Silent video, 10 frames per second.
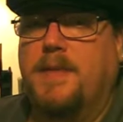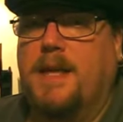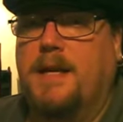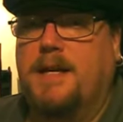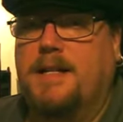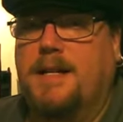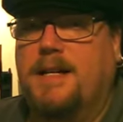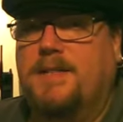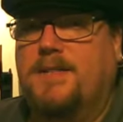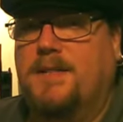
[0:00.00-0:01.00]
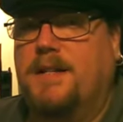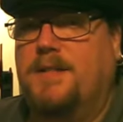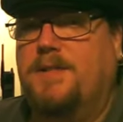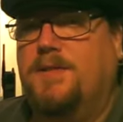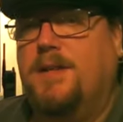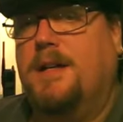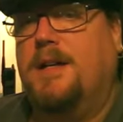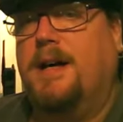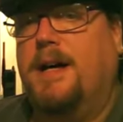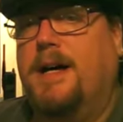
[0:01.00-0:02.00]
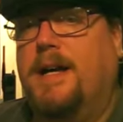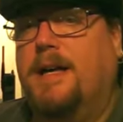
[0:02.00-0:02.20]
and as such, I